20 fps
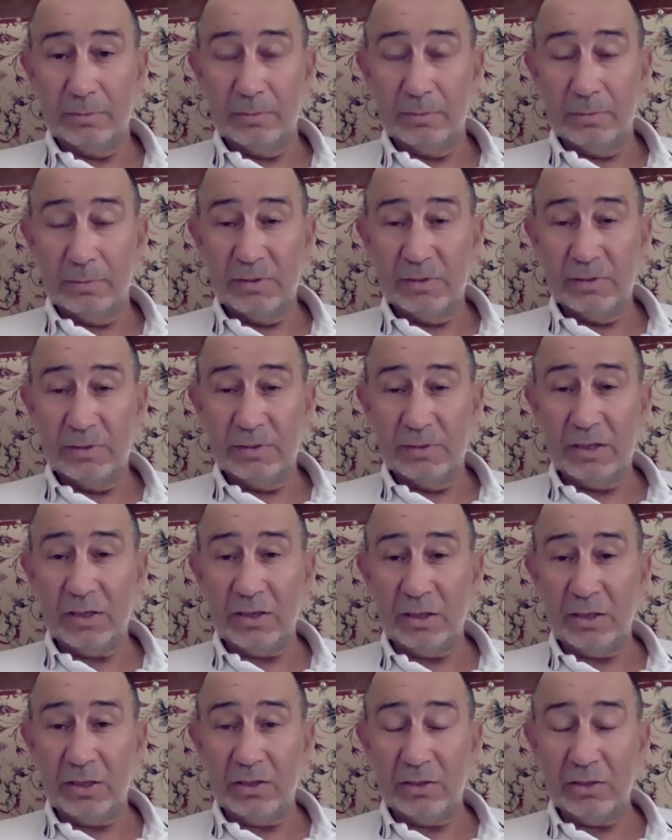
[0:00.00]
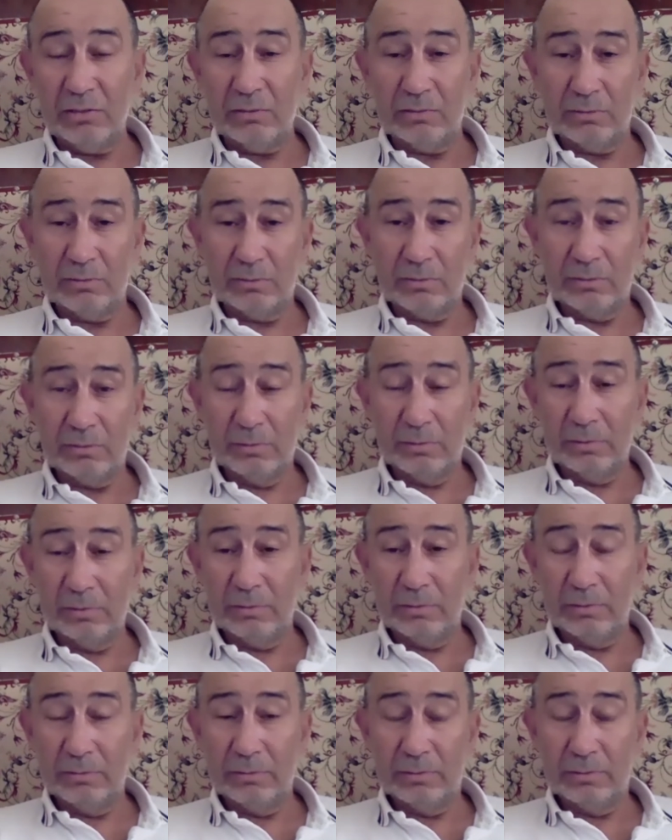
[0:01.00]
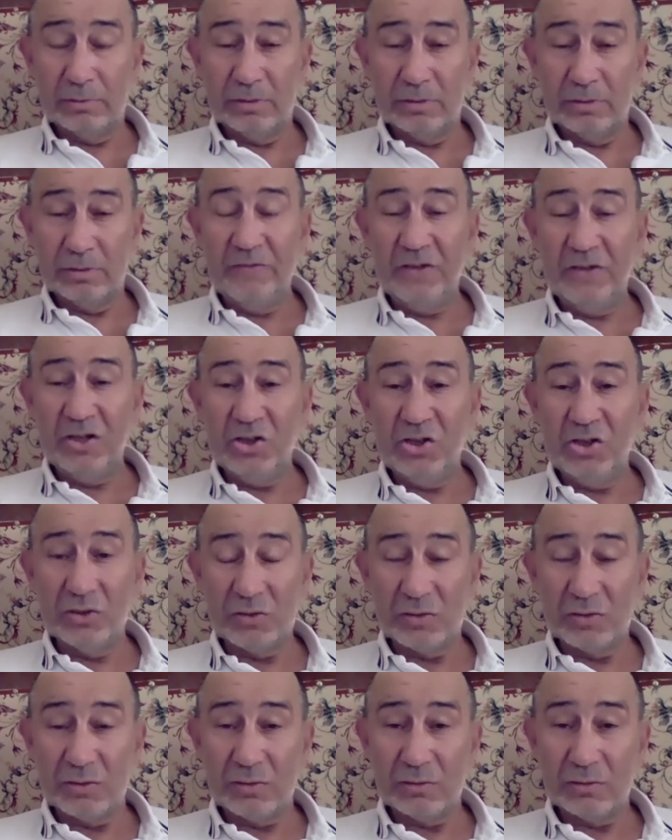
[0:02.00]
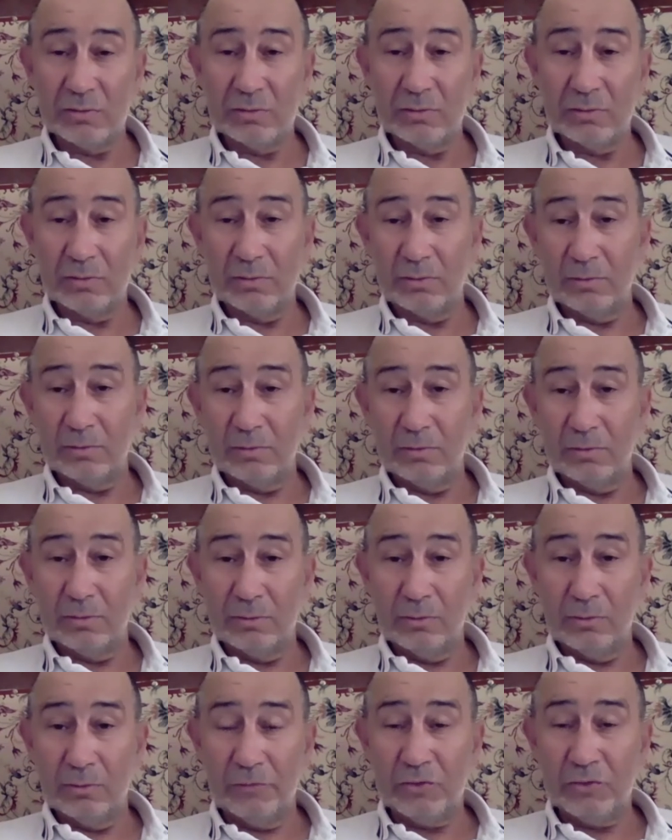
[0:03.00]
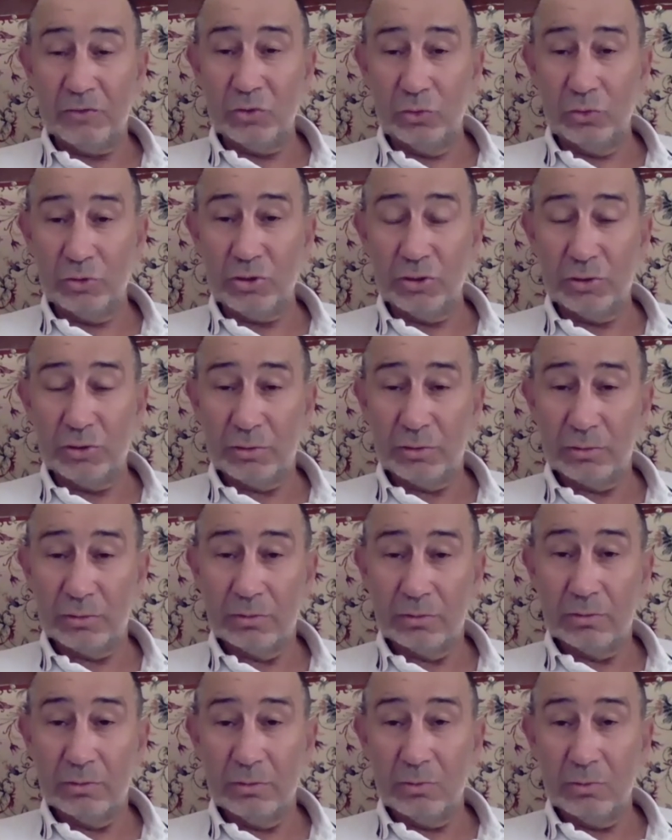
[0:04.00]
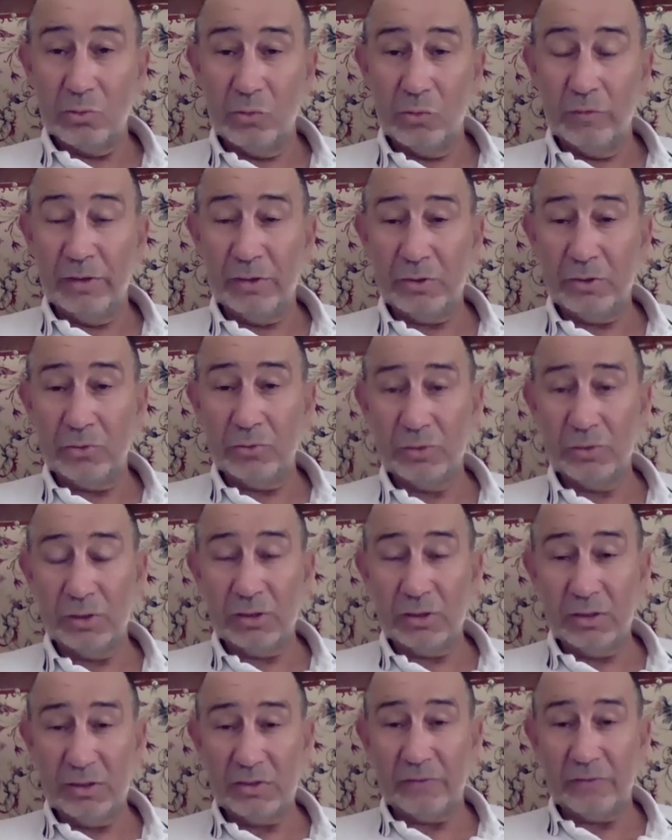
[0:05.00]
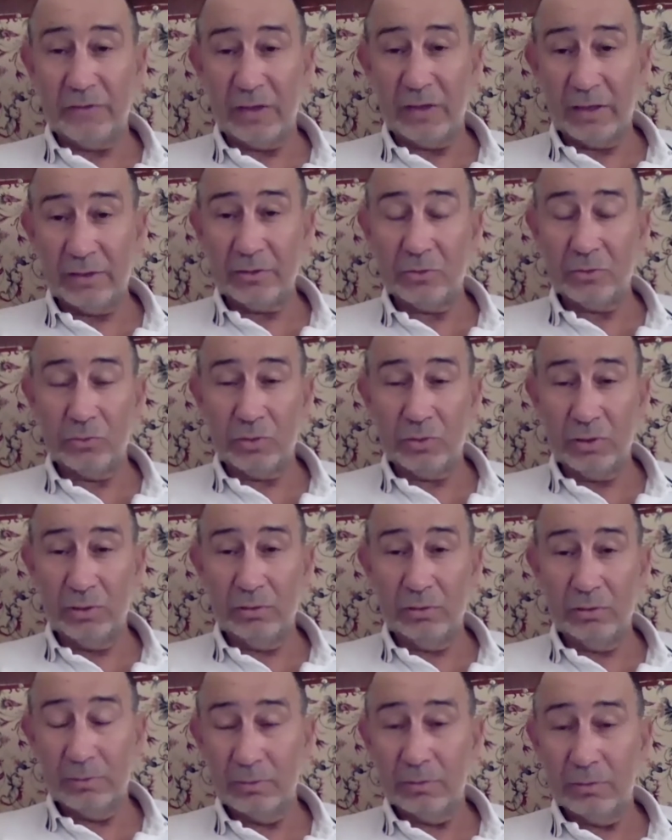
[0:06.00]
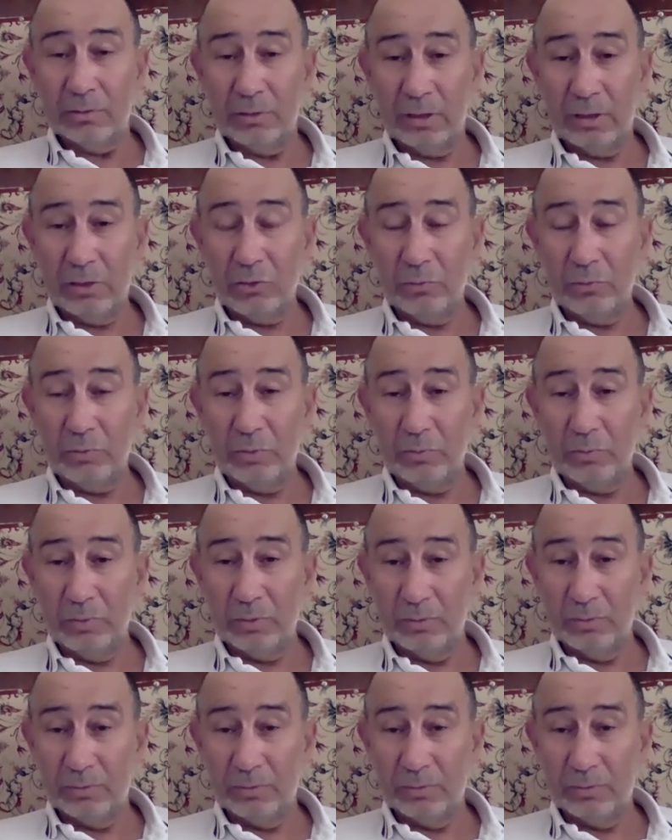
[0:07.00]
They created divisions of soldiers who went to the East Front to kill our people.